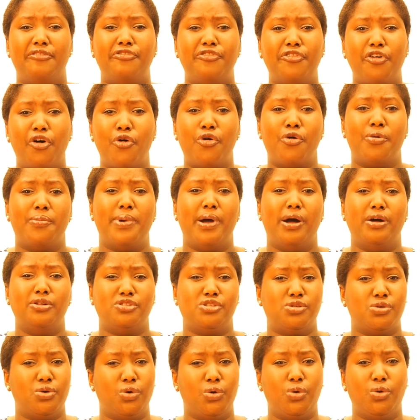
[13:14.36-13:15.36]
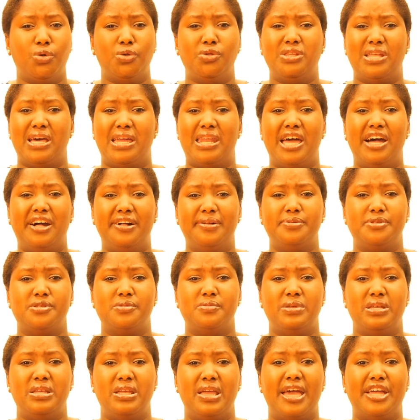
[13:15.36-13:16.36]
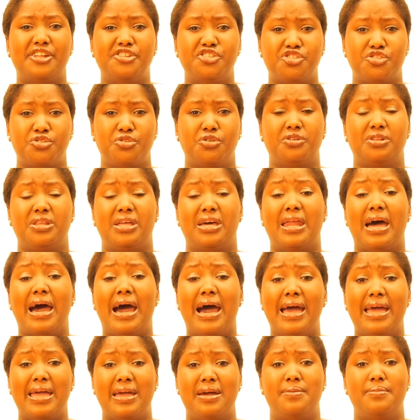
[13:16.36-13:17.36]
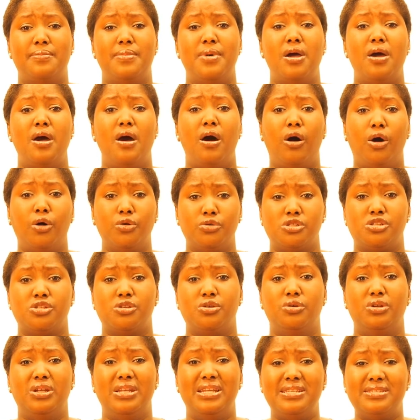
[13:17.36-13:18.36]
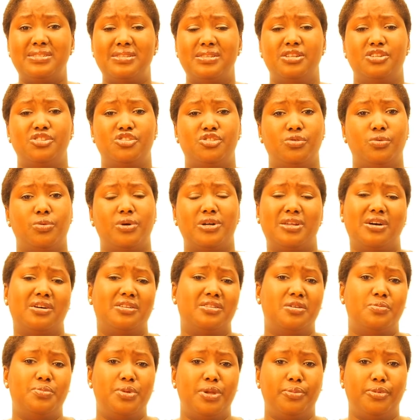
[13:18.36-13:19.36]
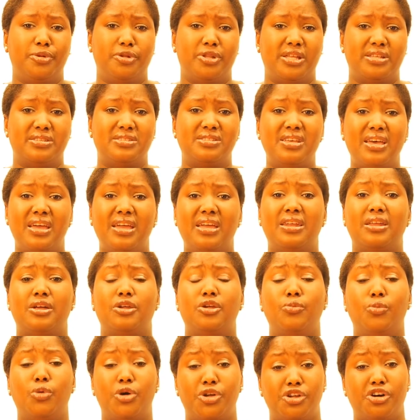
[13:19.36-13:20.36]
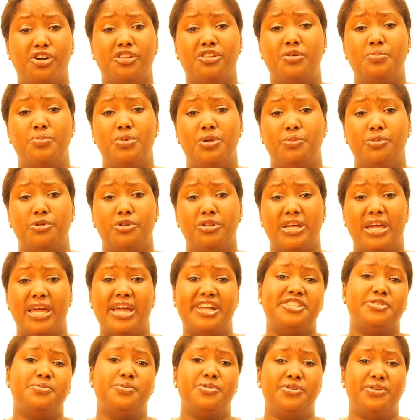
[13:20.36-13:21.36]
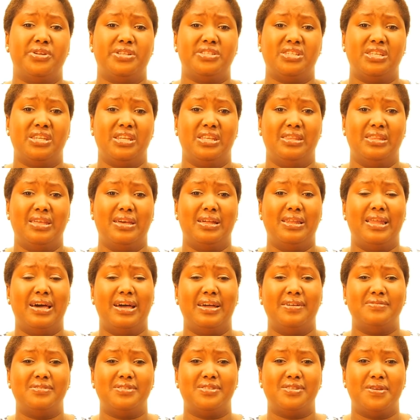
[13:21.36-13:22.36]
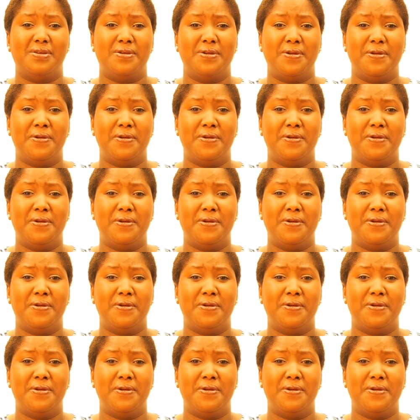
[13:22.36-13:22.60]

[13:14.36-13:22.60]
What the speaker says: form a tool that helps me ensure that I am also listening to what other people are saying and what other people are experiencing in their lives.